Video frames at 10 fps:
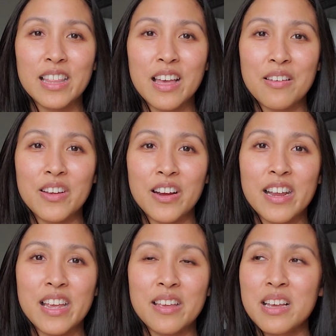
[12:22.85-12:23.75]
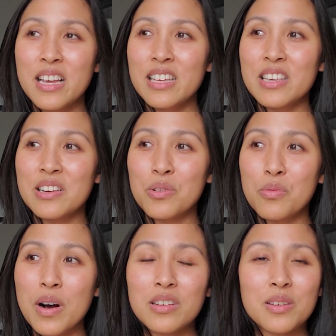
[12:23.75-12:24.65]
that very you know,
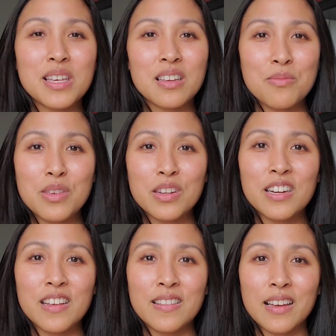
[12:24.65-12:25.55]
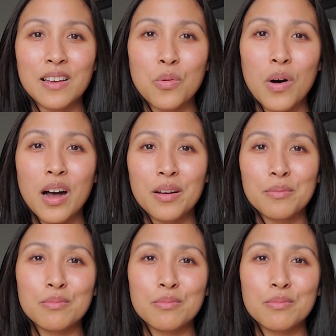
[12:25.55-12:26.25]
welcoming community that Guam